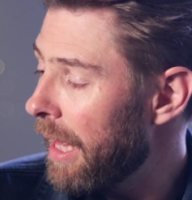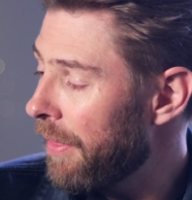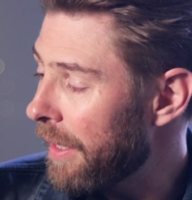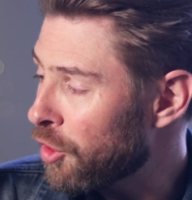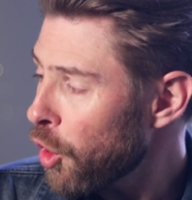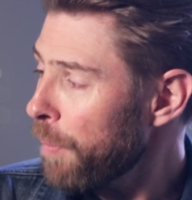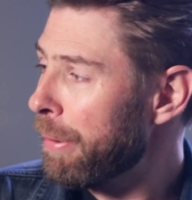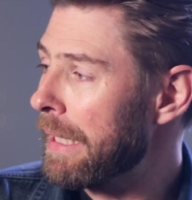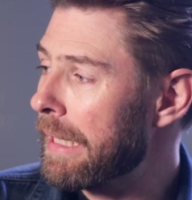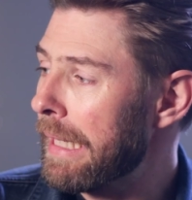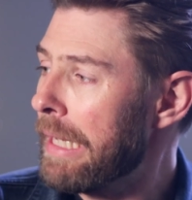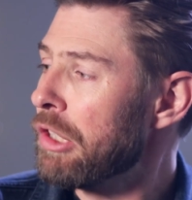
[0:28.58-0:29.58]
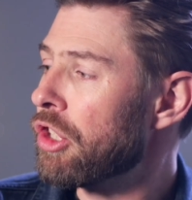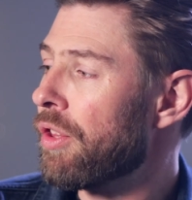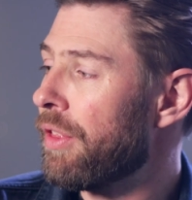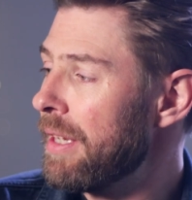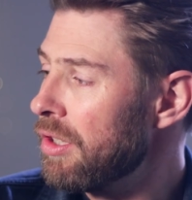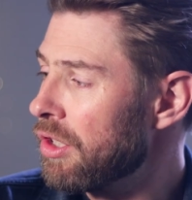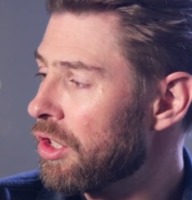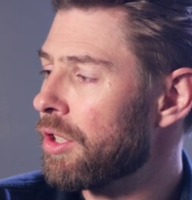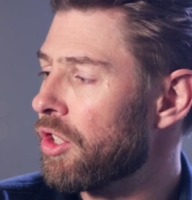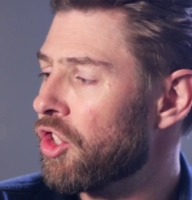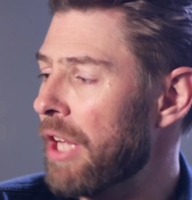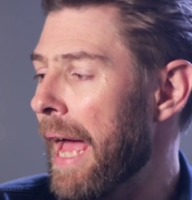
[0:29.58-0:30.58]
The topic is this
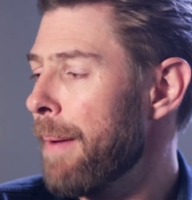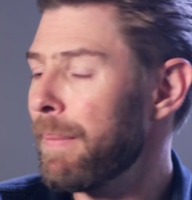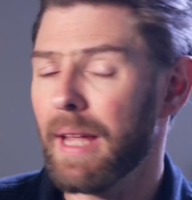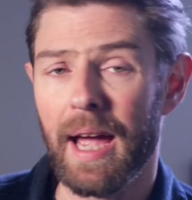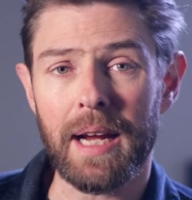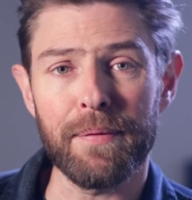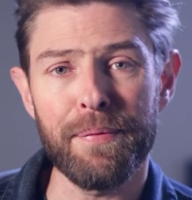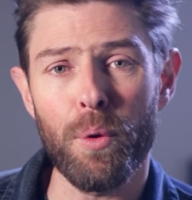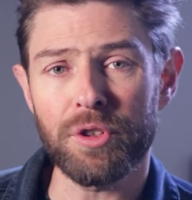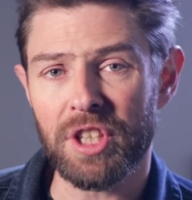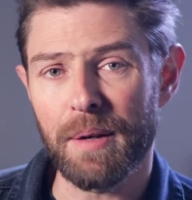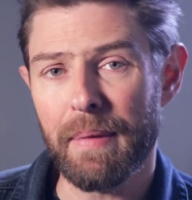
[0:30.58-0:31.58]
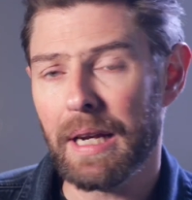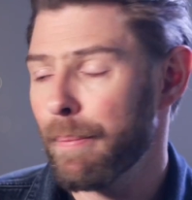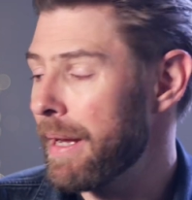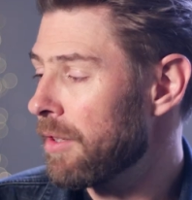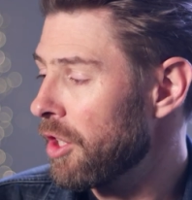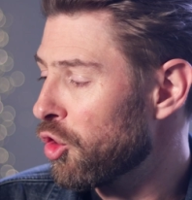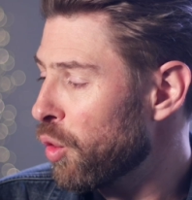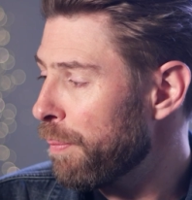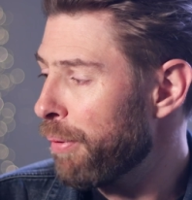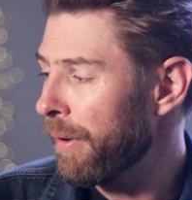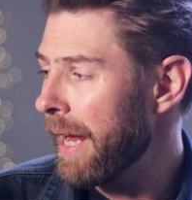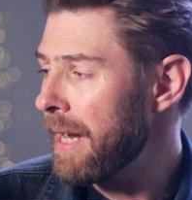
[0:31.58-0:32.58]
Samyang 14mm
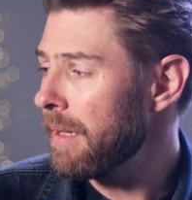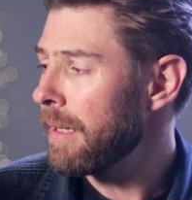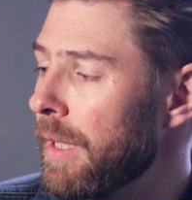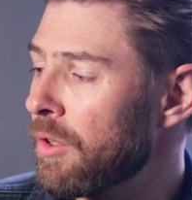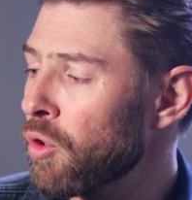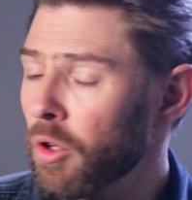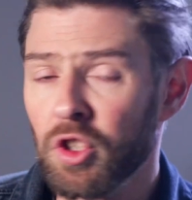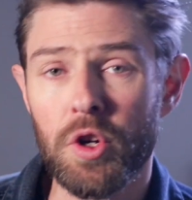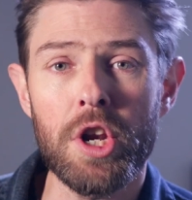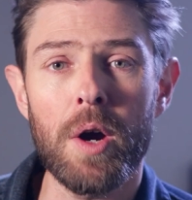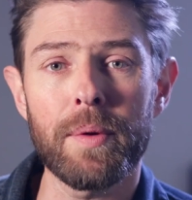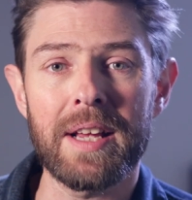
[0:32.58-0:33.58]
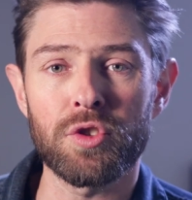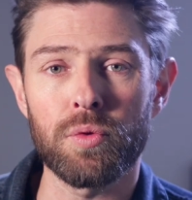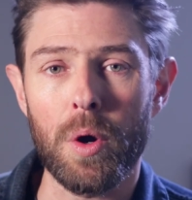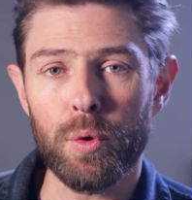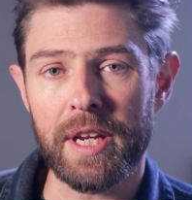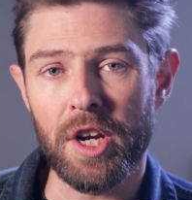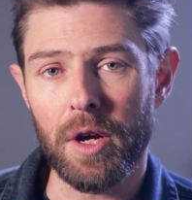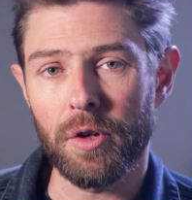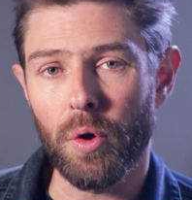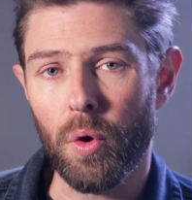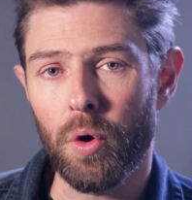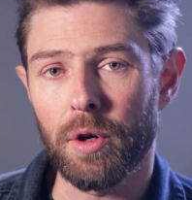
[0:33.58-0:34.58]
2.8. It's also known as
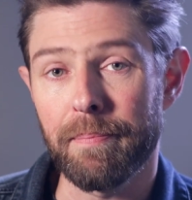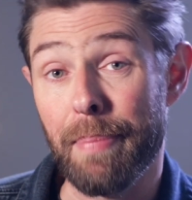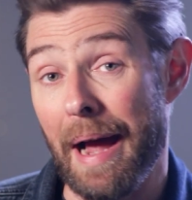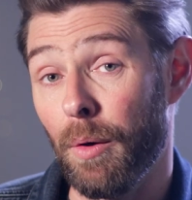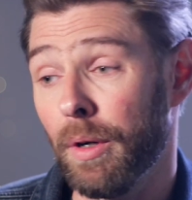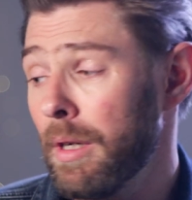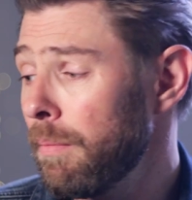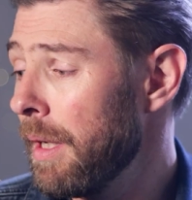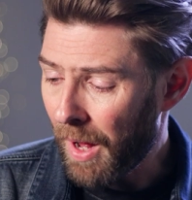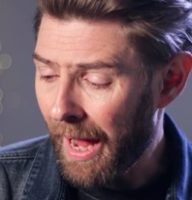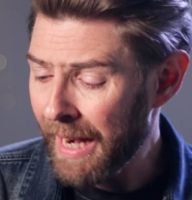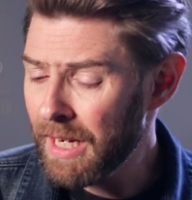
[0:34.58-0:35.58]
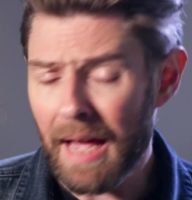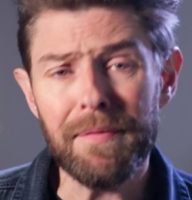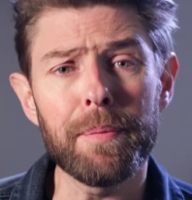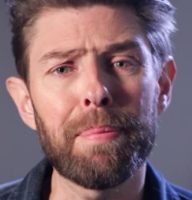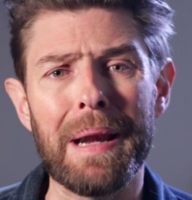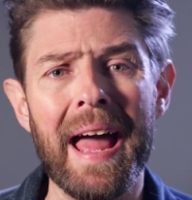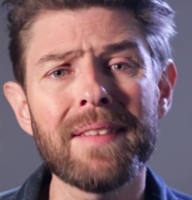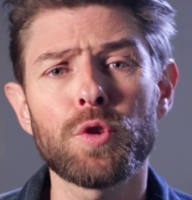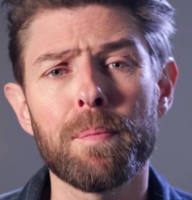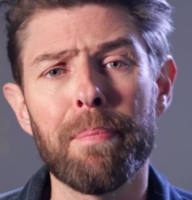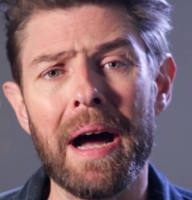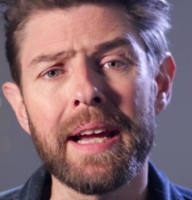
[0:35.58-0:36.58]
Rokinon or Bauer. I never planned
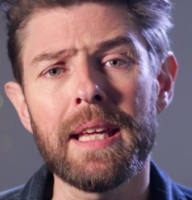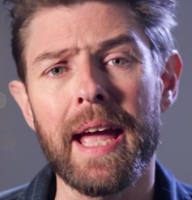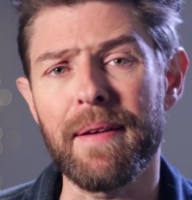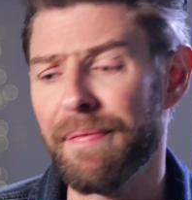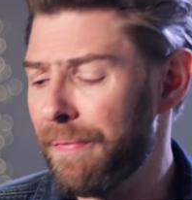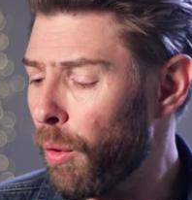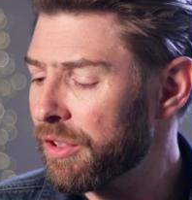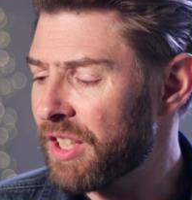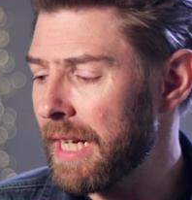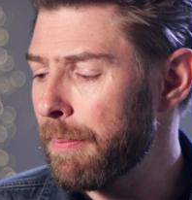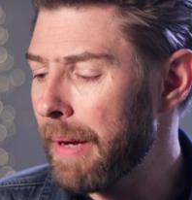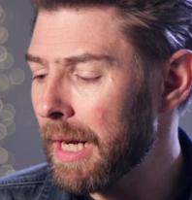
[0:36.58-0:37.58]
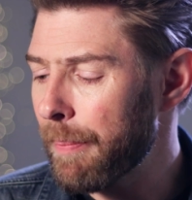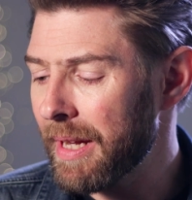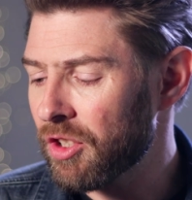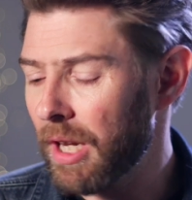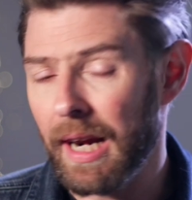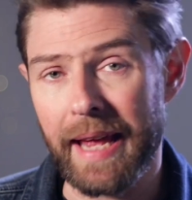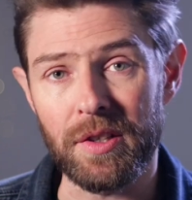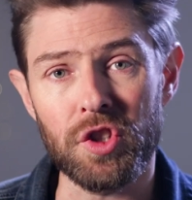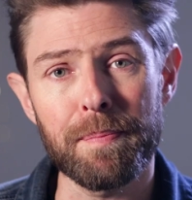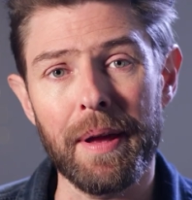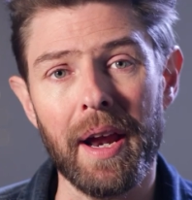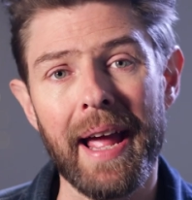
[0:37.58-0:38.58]
to buy a 14mm
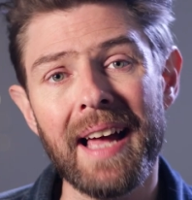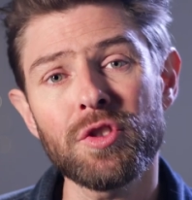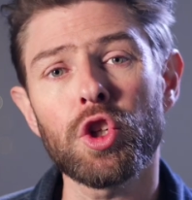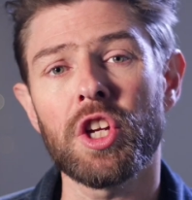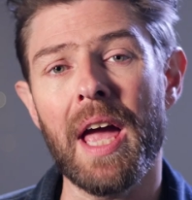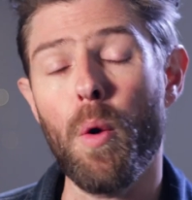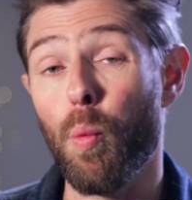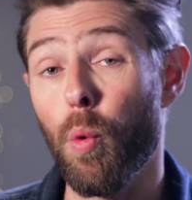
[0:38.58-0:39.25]
lens, but I had to get